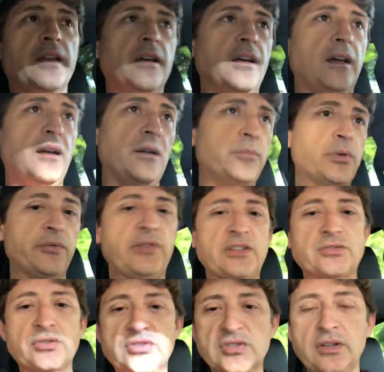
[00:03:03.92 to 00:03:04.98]

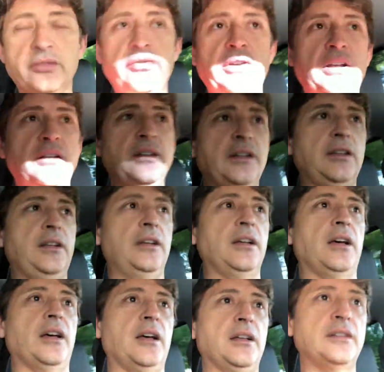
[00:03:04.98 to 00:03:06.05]
Professor Silva,
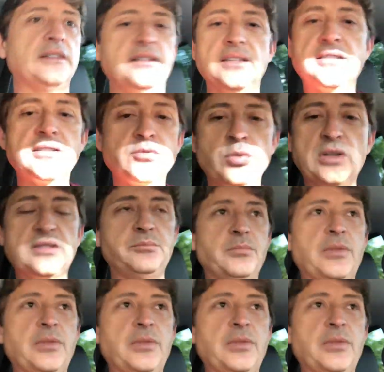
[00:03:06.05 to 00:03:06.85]
this is what